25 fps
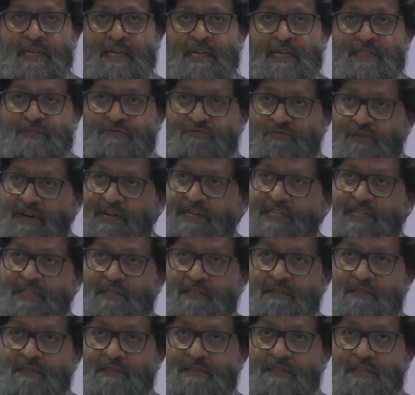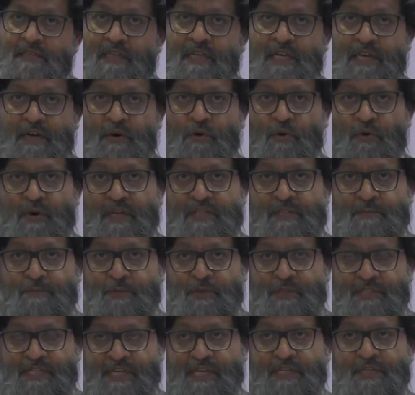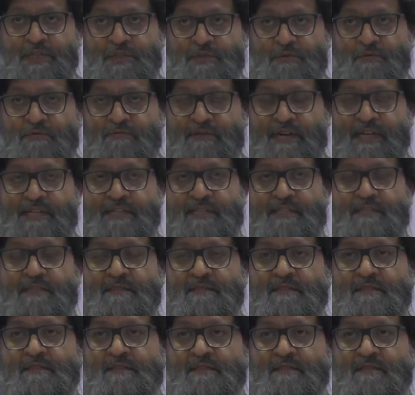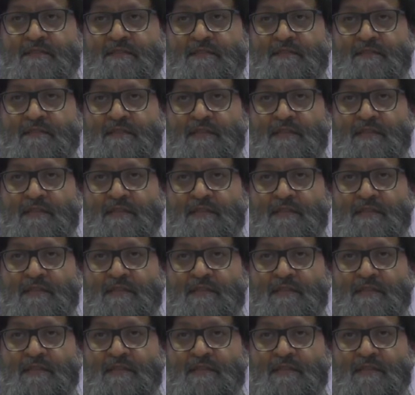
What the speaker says: as radicals or as potential radicals